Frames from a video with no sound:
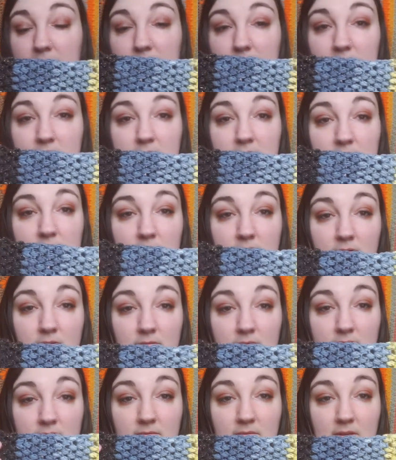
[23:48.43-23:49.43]
did 6
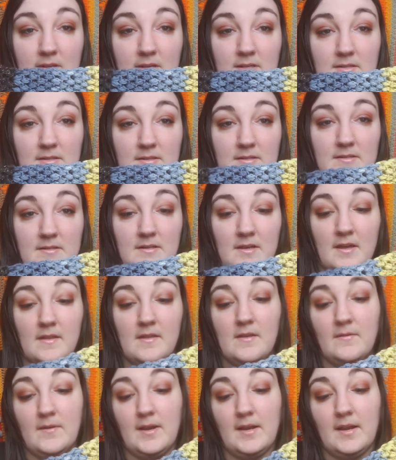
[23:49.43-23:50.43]
rows of this, and
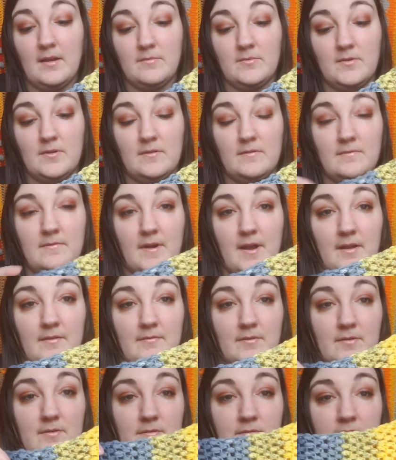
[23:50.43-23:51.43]
then right now I'm doing 5
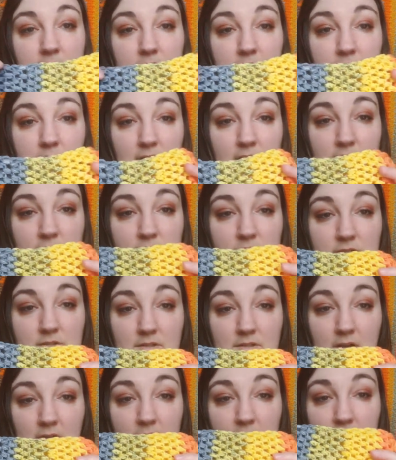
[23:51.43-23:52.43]
rows of each
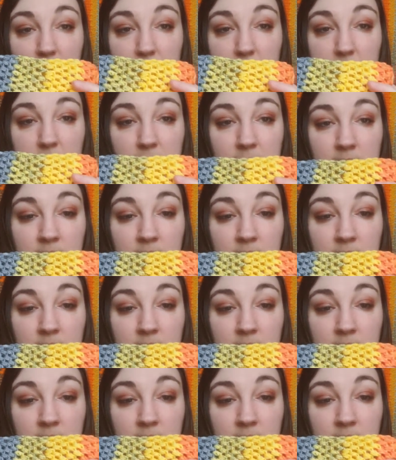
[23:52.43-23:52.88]
color.